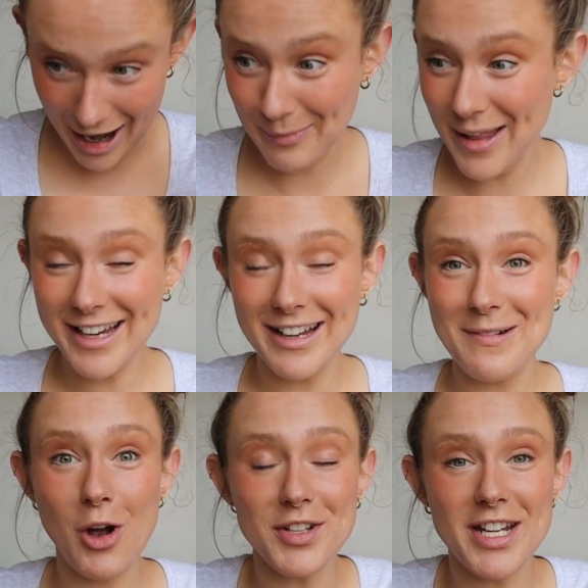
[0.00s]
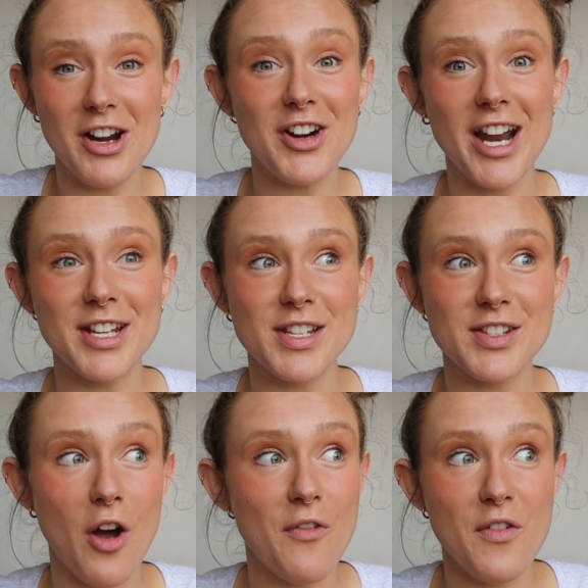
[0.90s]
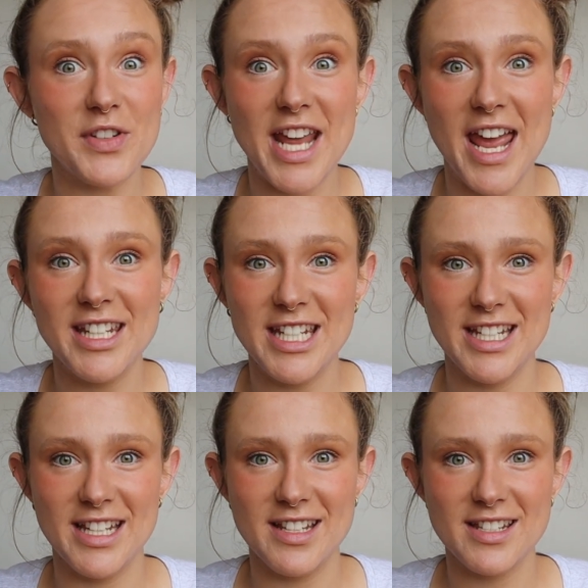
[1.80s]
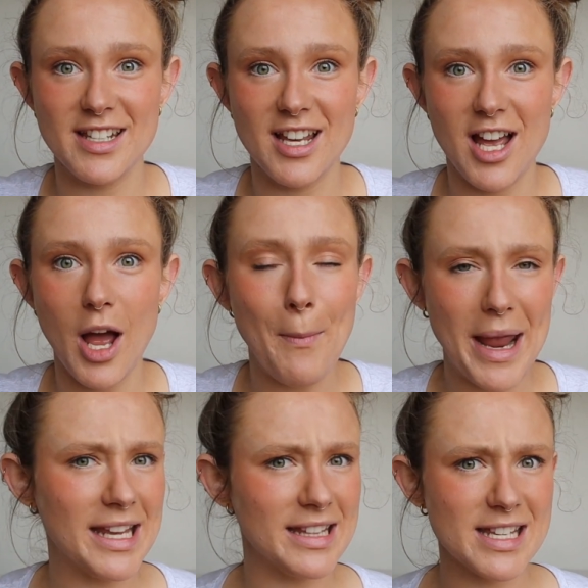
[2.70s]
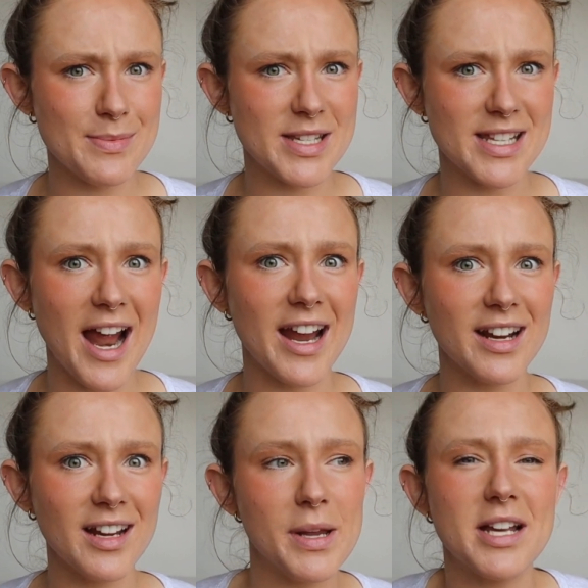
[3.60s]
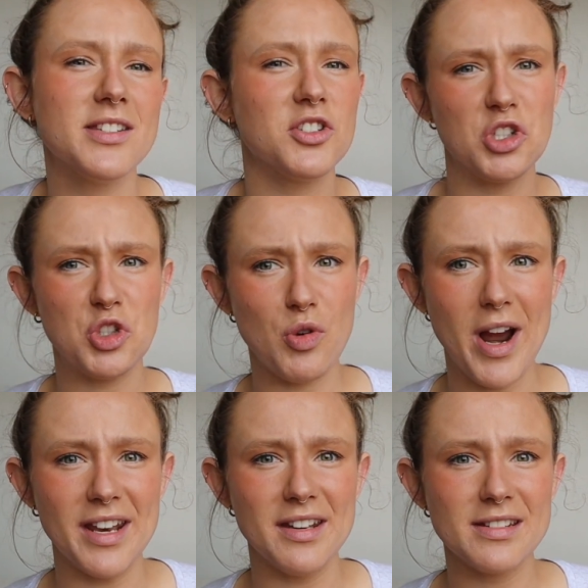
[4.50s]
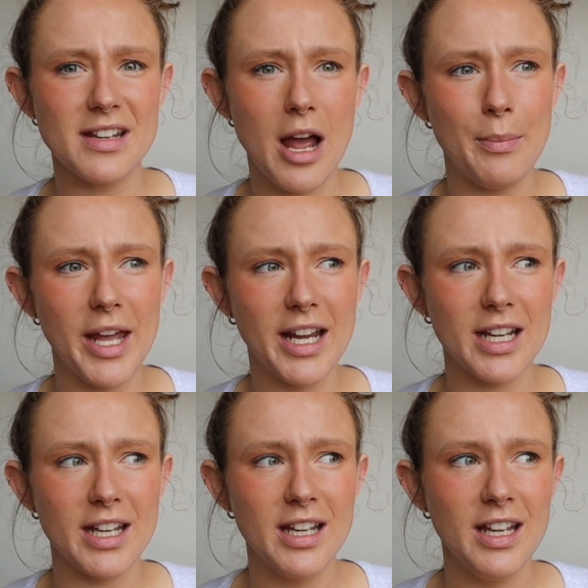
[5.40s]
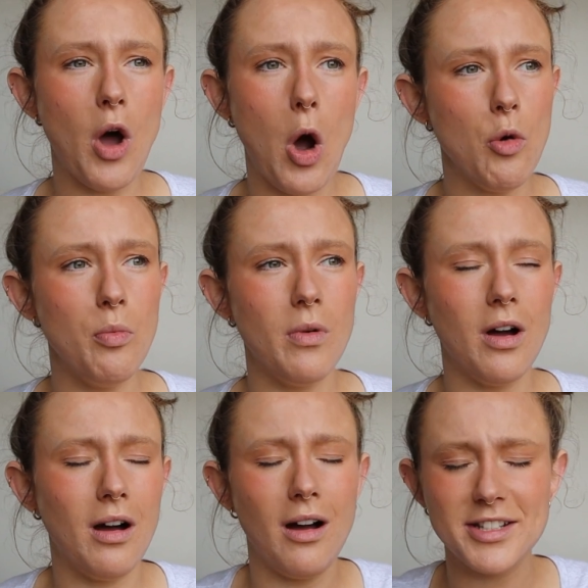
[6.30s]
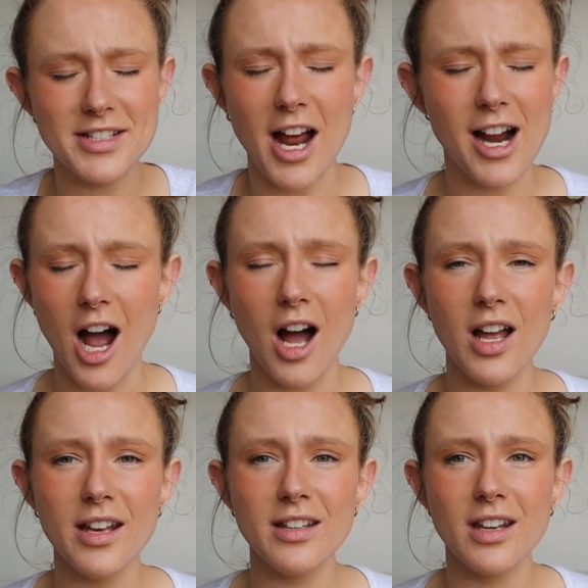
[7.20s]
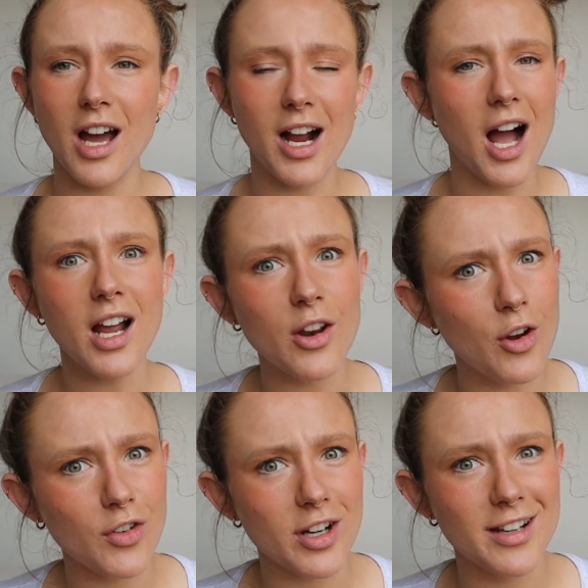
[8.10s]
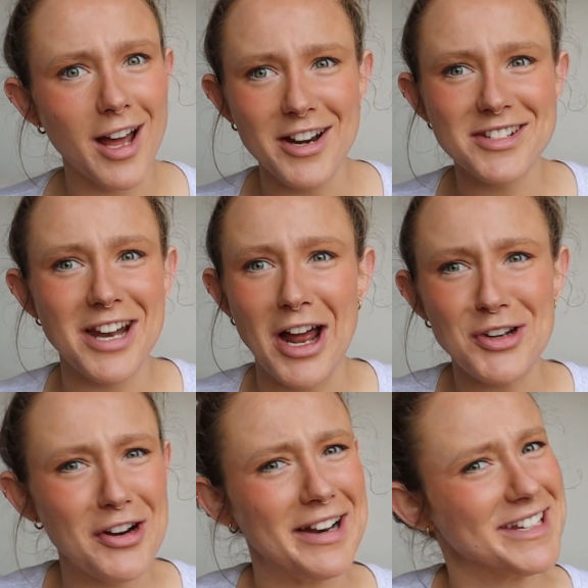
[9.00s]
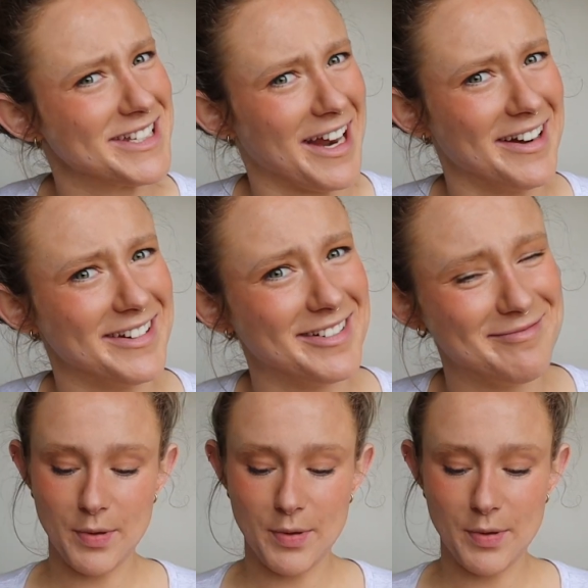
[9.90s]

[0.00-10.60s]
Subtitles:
I'm like, content creators of over 10 years are making this mistake because it's a trend. I'm like, the whole, I can't get over it. I don't understand it.